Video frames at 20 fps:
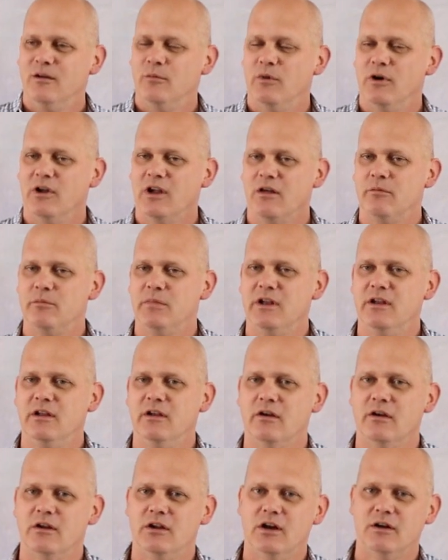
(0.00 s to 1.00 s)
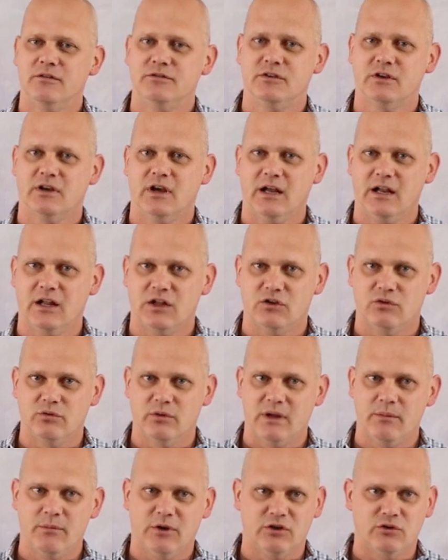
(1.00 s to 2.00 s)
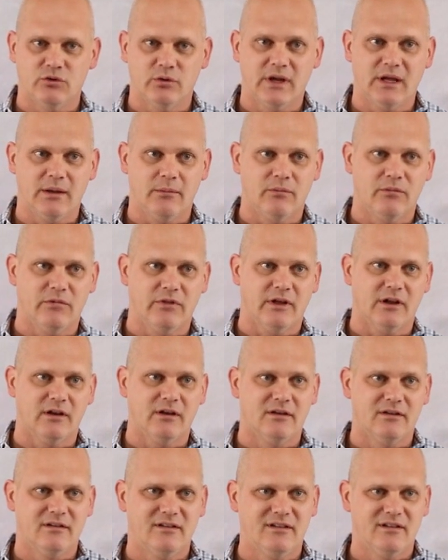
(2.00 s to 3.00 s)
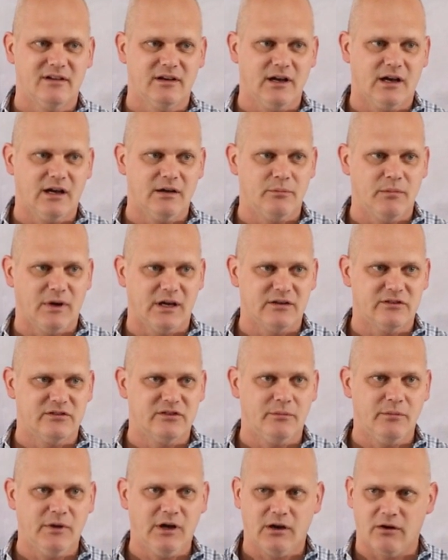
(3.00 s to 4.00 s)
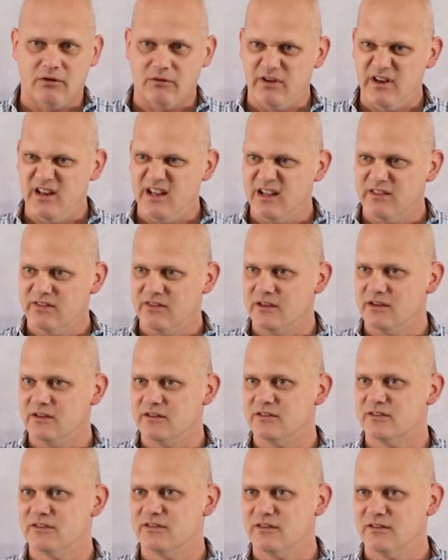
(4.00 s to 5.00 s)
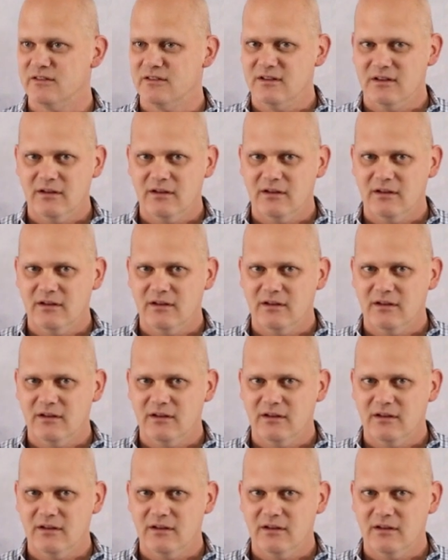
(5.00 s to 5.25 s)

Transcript: But I've been here enough to kind of dream a dream that God might somehow knit these